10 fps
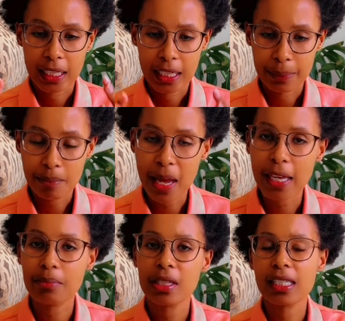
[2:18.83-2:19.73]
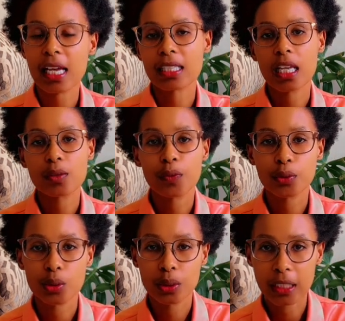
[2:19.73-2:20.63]
make me successful
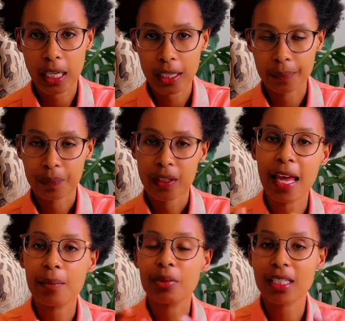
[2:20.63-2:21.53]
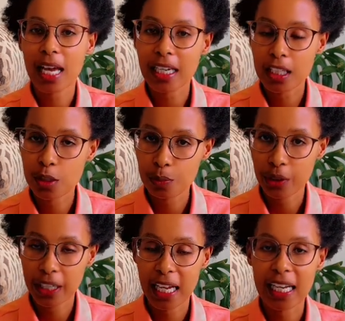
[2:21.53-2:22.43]
today. I am beside a
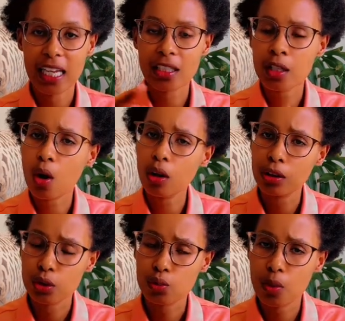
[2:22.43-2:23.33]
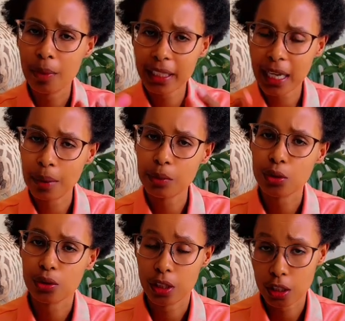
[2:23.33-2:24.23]
spring and I see all these women coming
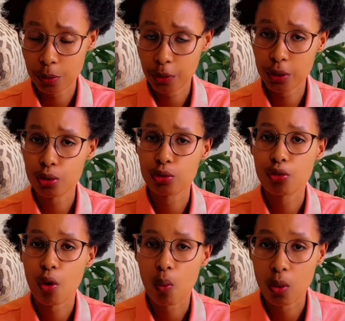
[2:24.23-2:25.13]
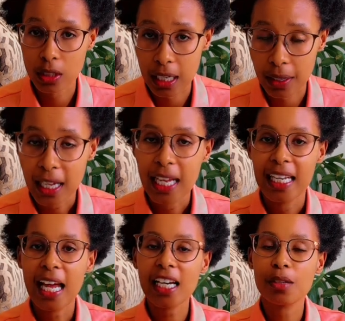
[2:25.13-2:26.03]
to the spring to draw water.
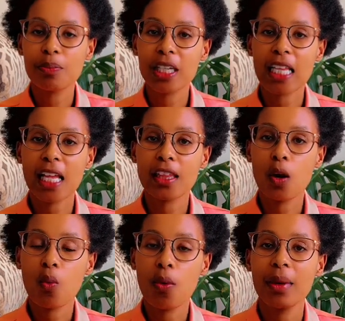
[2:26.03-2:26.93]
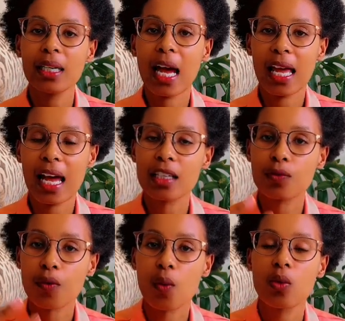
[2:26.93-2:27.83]
Let it be that the woman I
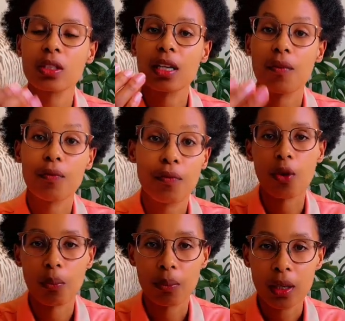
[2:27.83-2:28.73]
ask for water from